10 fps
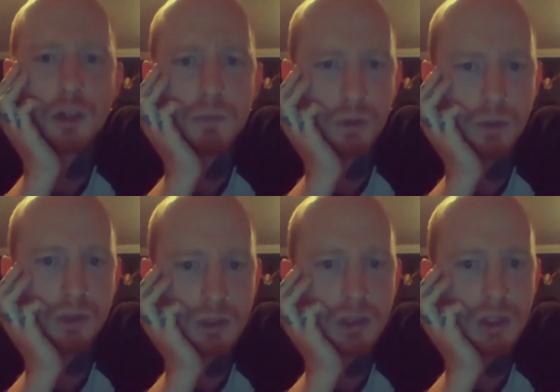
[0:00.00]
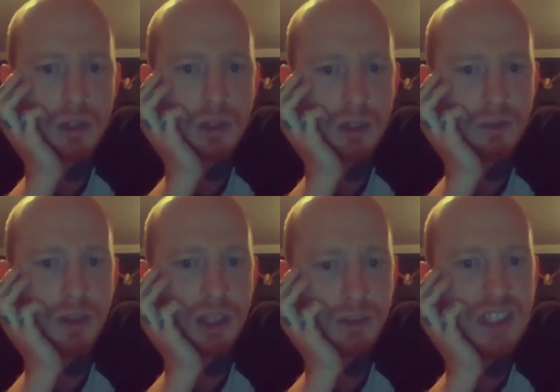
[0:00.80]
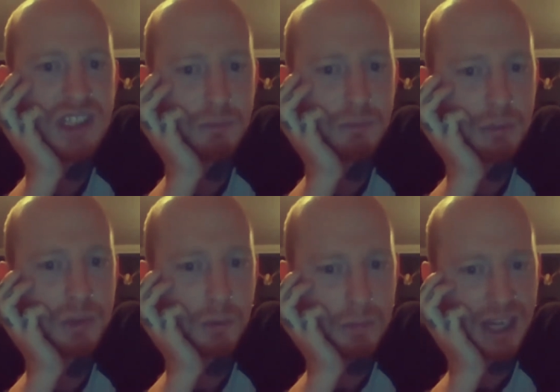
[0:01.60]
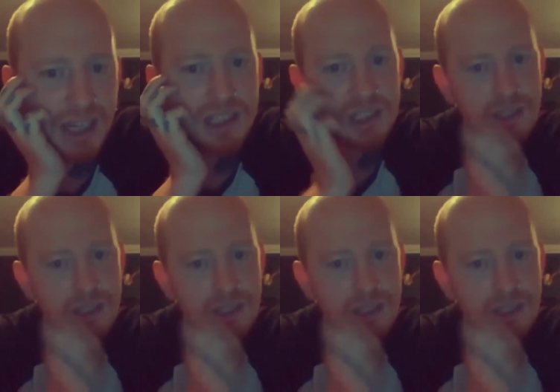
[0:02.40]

talk, of like convincing people the best.